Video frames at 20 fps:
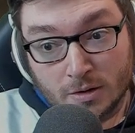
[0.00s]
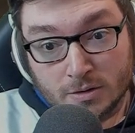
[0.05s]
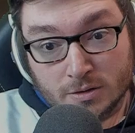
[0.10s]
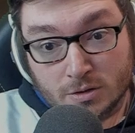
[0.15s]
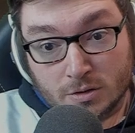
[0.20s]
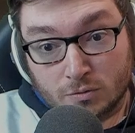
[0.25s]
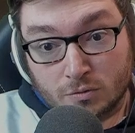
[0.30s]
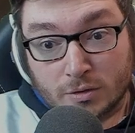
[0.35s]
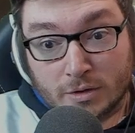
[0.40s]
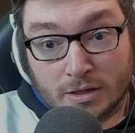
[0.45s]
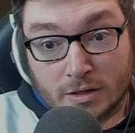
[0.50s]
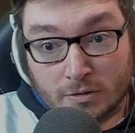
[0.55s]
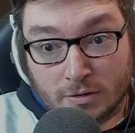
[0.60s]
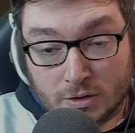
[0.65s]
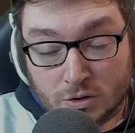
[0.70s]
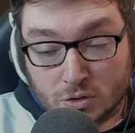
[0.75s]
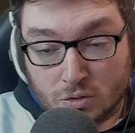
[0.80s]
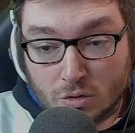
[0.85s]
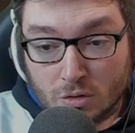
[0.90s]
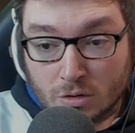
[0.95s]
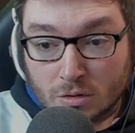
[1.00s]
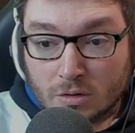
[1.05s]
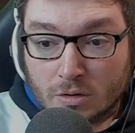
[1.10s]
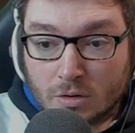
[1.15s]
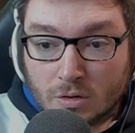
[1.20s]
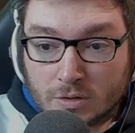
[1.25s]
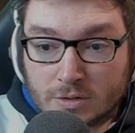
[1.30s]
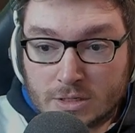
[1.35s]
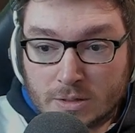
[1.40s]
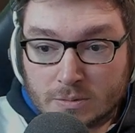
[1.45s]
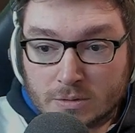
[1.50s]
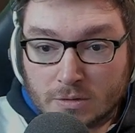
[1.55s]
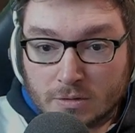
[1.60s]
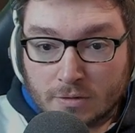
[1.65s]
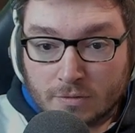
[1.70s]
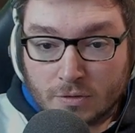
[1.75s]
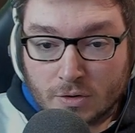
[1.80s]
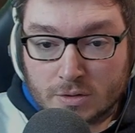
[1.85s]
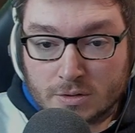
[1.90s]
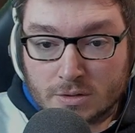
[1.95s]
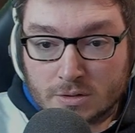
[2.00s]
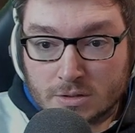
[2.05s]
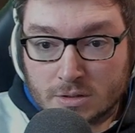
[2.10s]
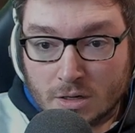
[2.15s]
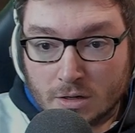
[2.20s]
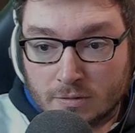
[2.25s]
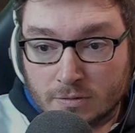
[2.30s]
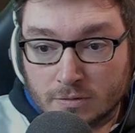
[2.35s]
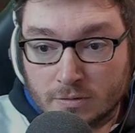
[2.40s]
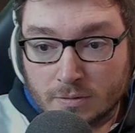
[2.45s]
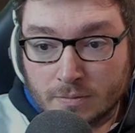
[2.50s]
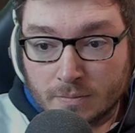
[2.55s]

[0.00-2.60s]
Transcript: So really, really strong in terms of the frozen stuff.